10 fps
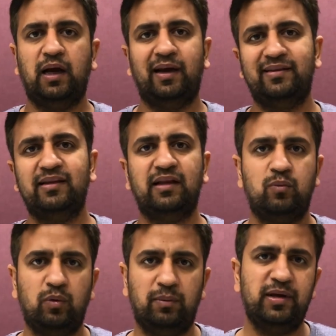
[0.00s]
I think
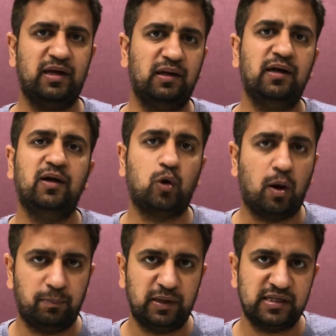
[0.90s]
that will be a little
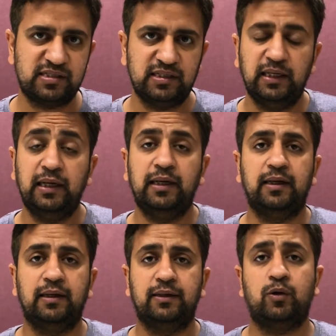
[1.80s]
complex
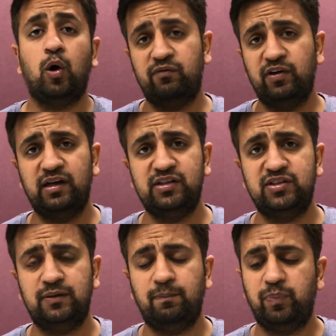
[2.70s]
uh,
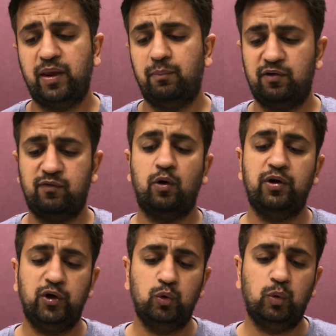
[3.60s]
configuration but for
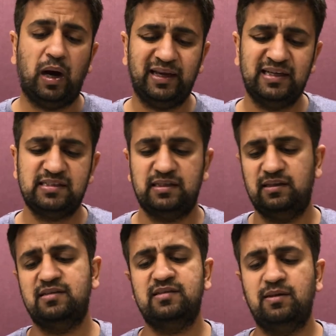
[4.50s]
you, I guess
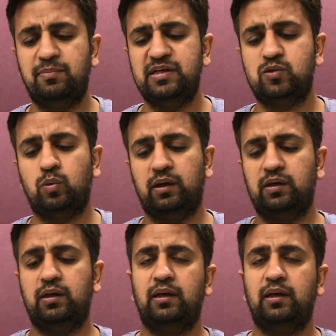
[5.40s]
this is the best one.